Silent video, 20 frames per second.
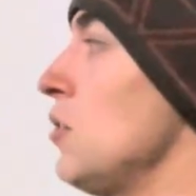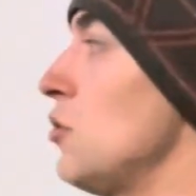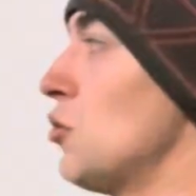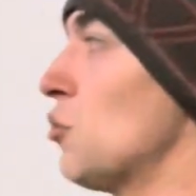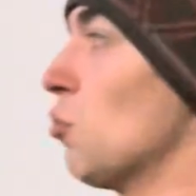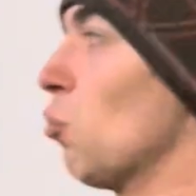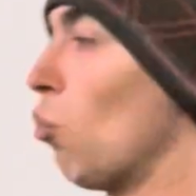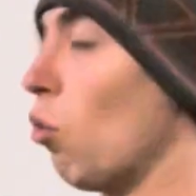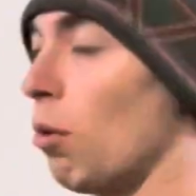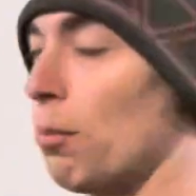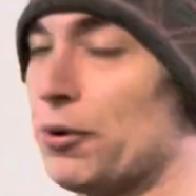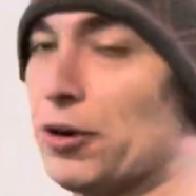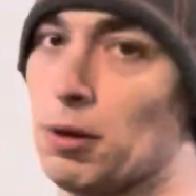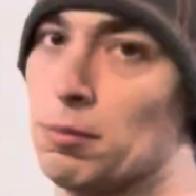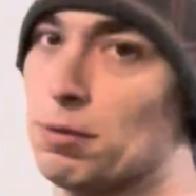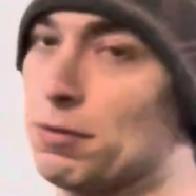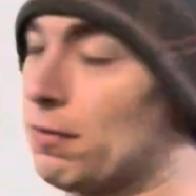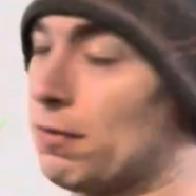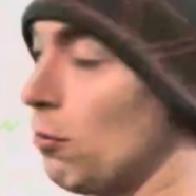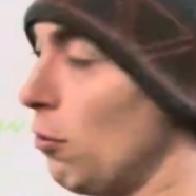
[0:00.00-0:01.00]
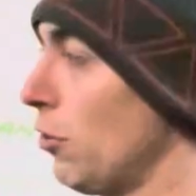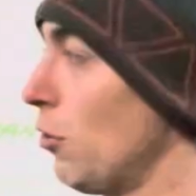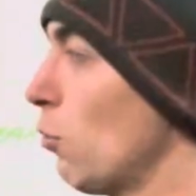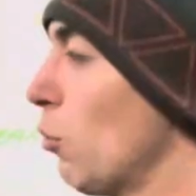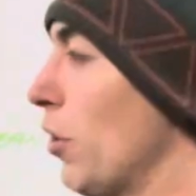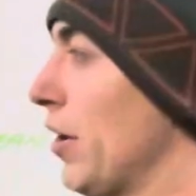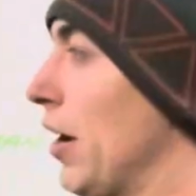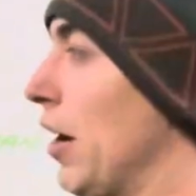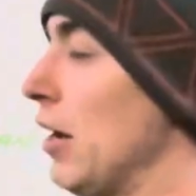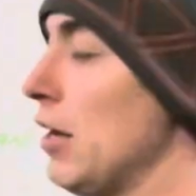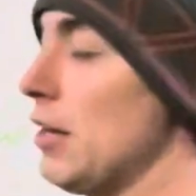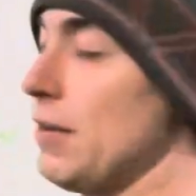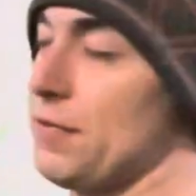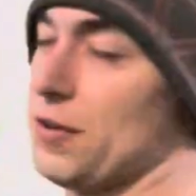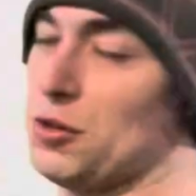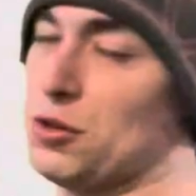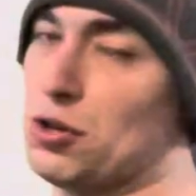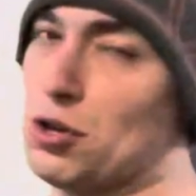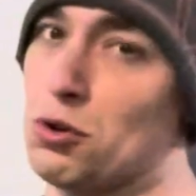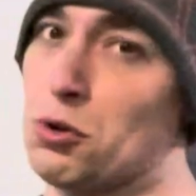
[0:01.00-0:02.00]
Just warming up before the workout. If
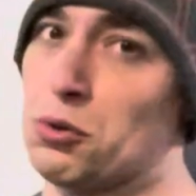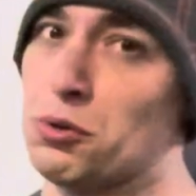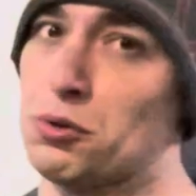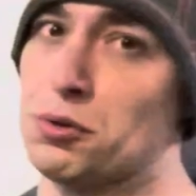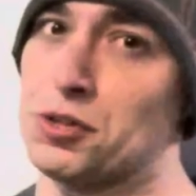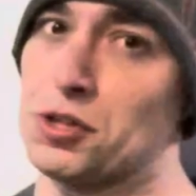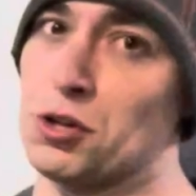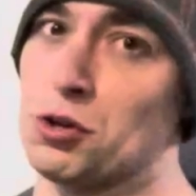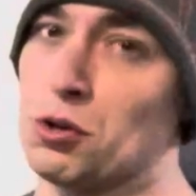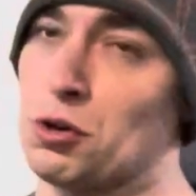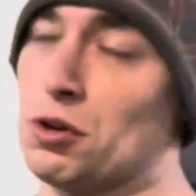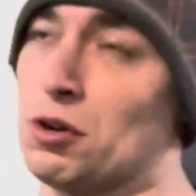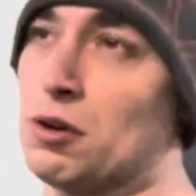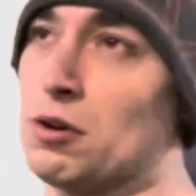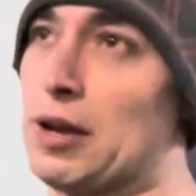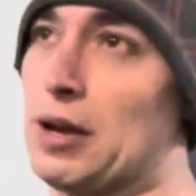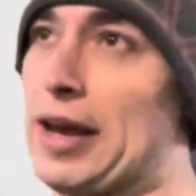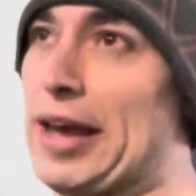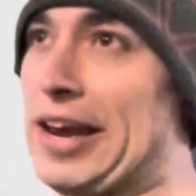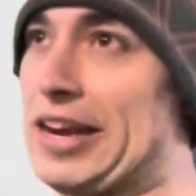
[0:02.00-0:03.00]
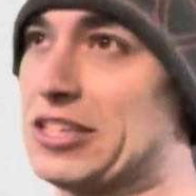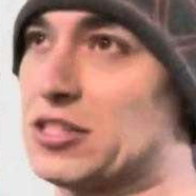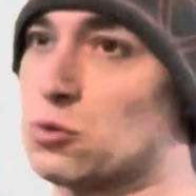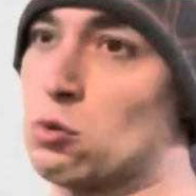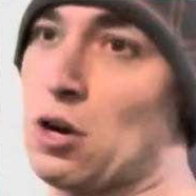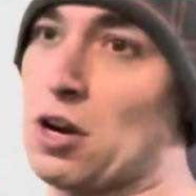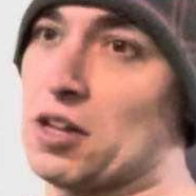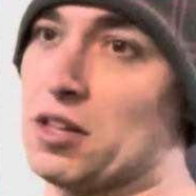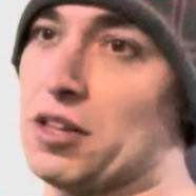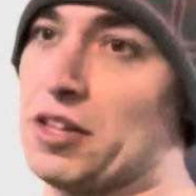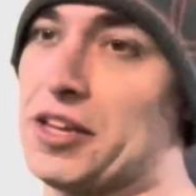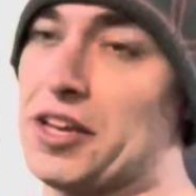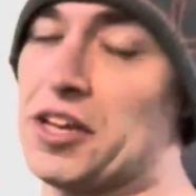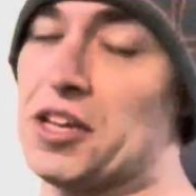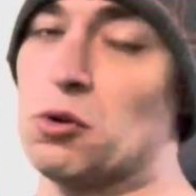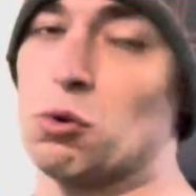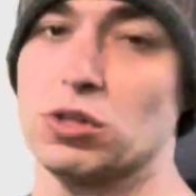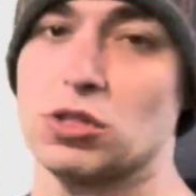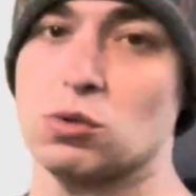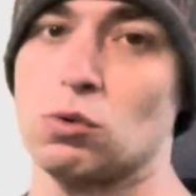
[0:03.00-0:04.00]
you know your hang squat
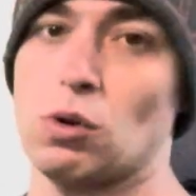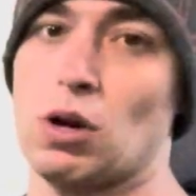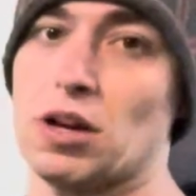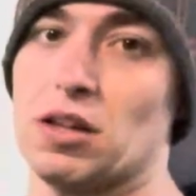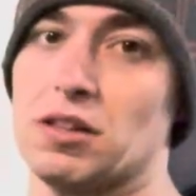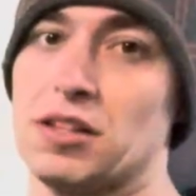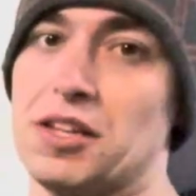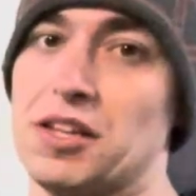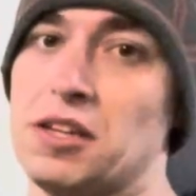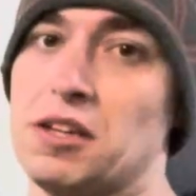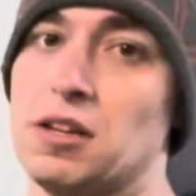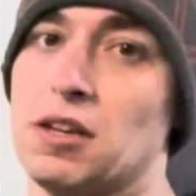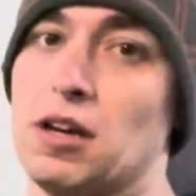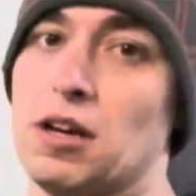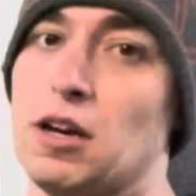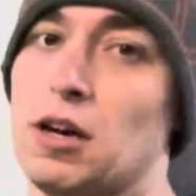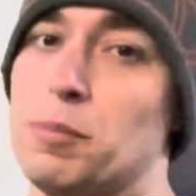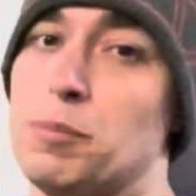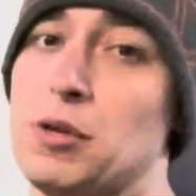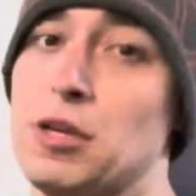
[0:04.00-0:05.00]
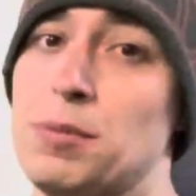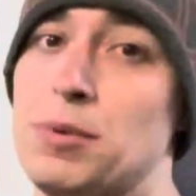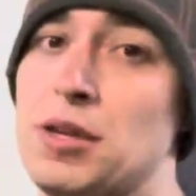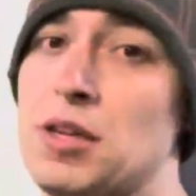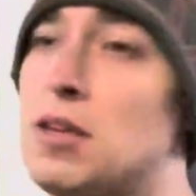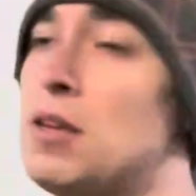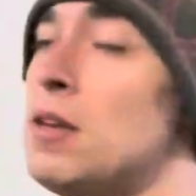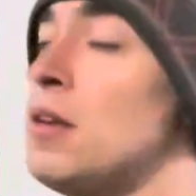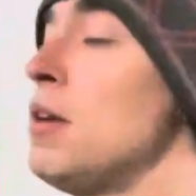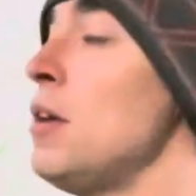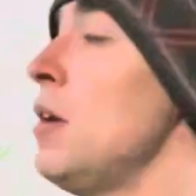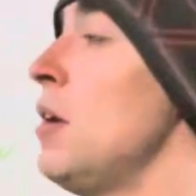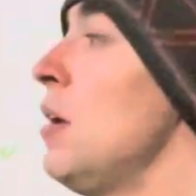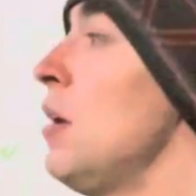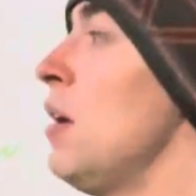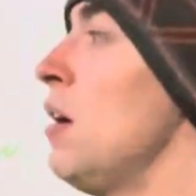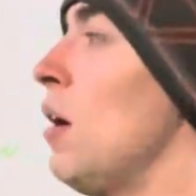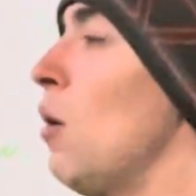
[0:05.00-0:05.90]
clean or squat clean PB,